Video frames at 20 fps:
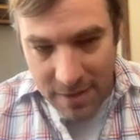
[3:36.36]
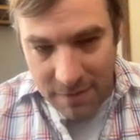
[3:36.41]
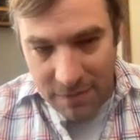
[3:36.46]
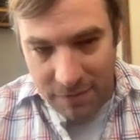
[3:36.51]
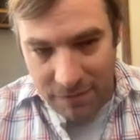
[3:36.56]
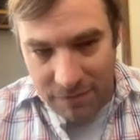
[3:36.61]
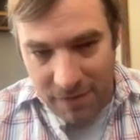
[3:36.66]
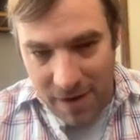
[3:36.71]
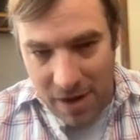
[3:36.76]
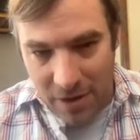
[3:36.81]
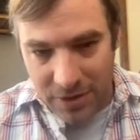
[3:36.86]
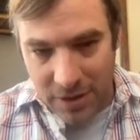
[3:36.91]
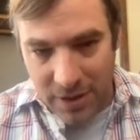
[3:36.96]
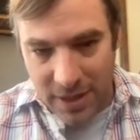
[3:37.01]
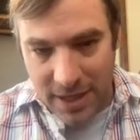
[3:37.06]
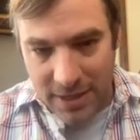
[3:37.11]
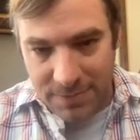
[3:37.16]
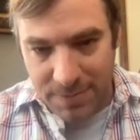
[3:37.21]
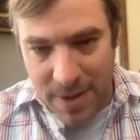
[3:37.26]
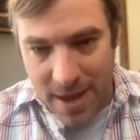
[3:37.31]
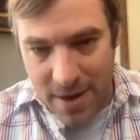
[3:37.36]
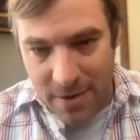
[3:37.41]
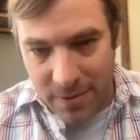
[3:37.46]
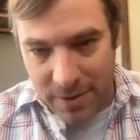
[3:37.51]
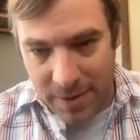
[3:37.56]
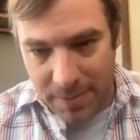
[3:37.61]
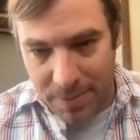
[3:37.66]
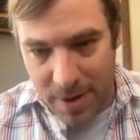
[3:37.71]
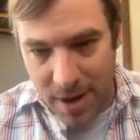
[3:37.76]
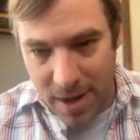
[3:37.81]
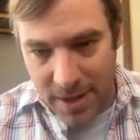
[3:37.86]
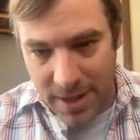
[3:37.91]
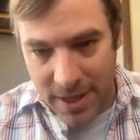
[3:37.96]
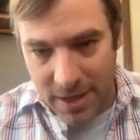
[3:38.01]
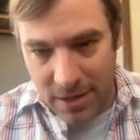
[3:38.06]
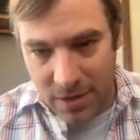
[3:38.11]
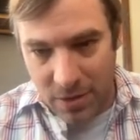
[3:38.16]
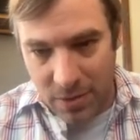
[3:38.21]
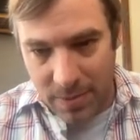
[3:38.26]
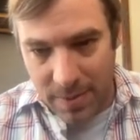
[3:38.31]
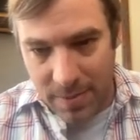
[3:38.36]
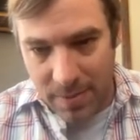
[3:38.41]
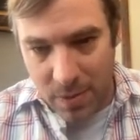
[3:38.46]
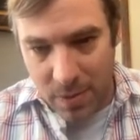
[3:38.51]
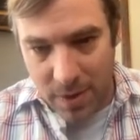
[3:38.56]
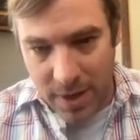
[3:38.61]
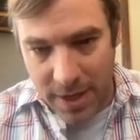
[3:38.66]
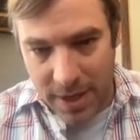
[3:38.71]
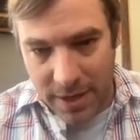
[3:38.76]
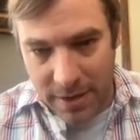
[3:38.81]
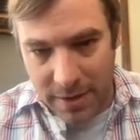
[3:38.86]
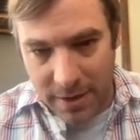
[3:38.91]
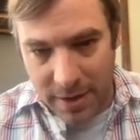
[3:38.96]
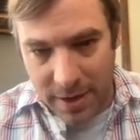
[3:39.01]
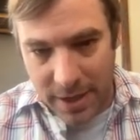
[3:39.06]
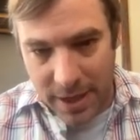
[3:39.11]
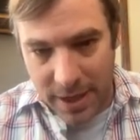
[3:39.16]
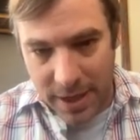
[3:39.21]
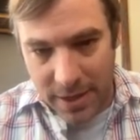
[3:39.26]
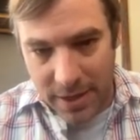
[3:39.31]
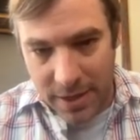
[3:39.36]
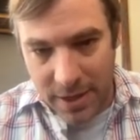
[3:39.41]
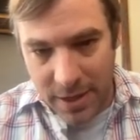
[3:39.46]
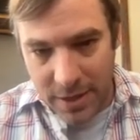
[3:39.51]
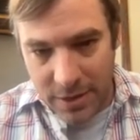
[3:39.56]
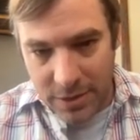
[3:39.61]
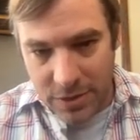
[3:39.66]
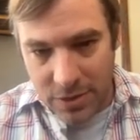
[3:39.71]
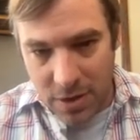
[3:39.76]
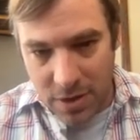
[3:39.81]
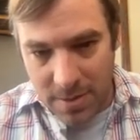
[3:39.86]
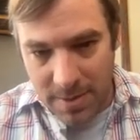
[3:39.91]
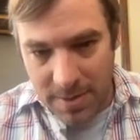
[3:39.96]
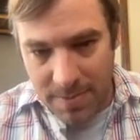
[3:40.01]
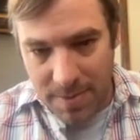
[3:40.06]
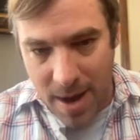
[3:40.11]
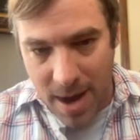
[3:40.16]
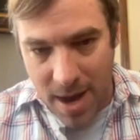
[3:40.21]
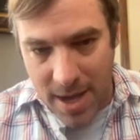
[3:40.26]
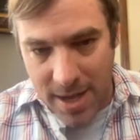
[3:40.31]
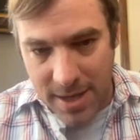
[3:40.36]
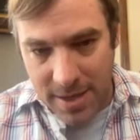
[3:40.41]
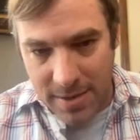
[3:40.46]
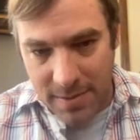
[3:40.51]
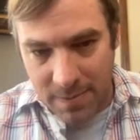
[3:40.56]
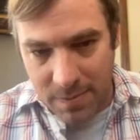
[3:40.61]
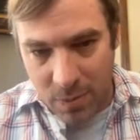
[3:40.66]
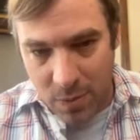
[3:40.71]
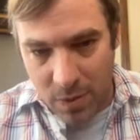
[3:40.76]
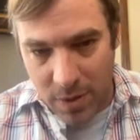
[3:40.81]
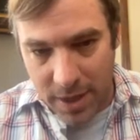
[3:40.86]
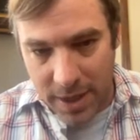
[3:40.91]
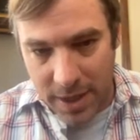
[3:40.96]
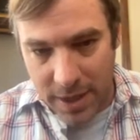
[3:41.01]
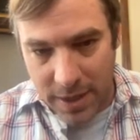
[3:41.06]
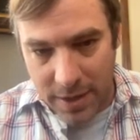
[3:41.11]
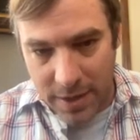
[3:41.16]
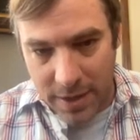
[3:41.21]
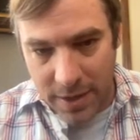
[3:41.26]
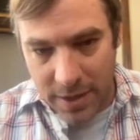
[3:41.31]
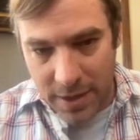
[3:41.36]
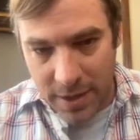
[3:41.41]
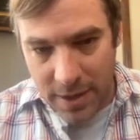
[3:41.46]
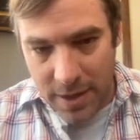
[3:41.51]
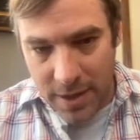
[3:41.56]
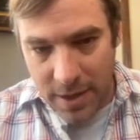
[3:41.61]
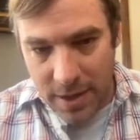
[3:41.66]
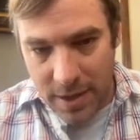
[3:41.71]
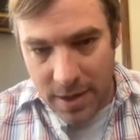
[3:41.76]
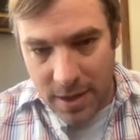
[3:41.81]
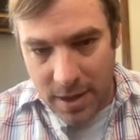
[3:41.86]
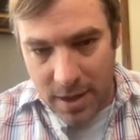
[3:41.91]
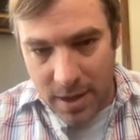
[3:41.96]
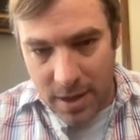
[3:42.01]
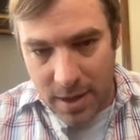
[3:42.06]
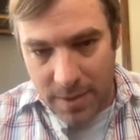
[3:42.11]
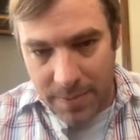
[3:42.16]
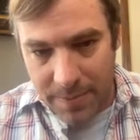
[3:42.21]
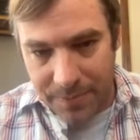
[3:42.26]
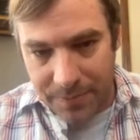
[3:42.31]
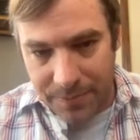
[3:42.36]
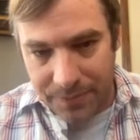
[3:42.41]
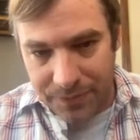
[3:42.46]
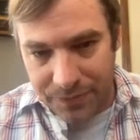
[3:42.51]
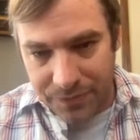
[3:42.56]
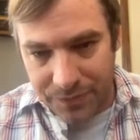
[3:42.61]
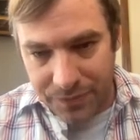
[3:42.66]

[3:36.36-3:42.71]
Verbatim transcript: if it followed the last pattern, we could probably get a little bit more here again. So I'm going to be buying more here. Um,